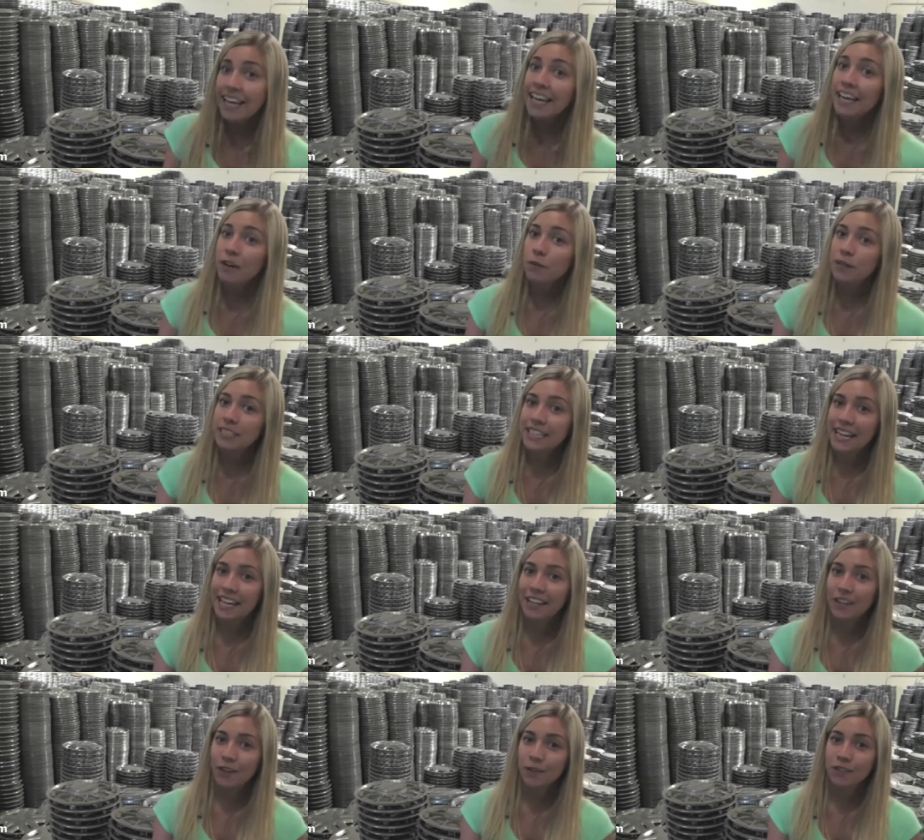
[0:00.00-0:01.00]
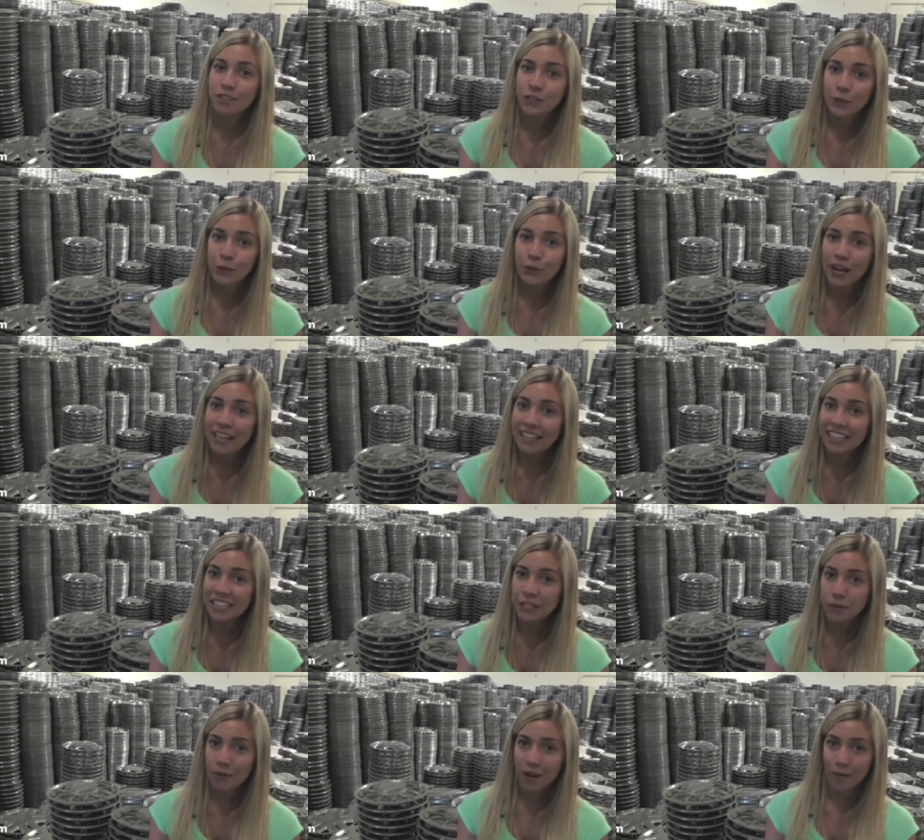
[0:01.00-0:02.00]
It will take you directly
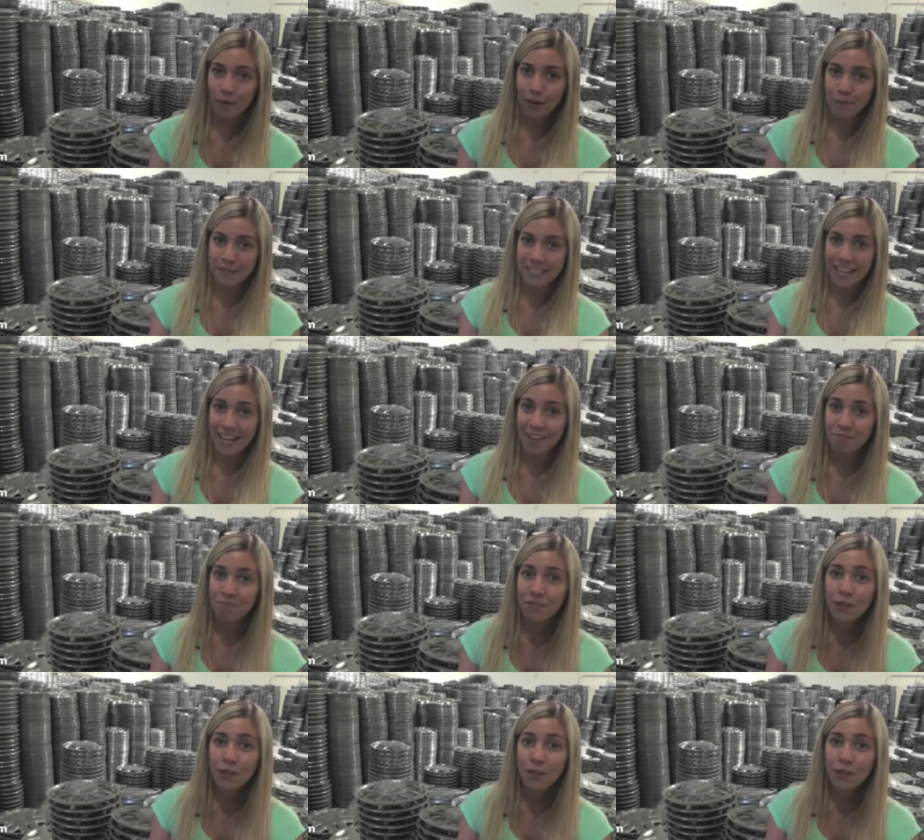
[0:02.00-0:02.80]
to our website